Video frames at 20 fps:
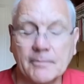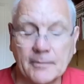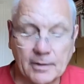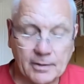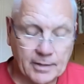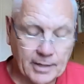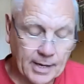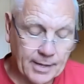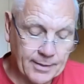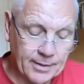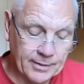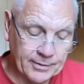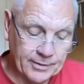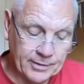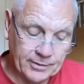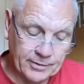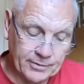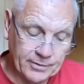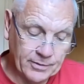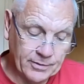Okay,
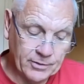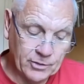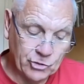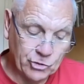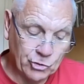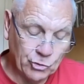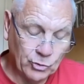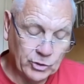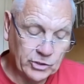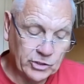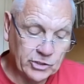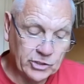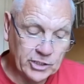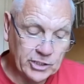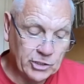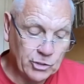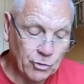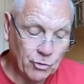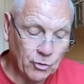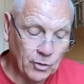the choice is
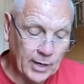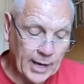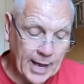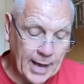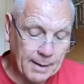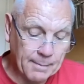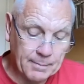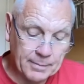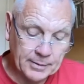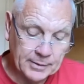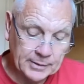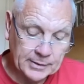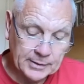in your lap.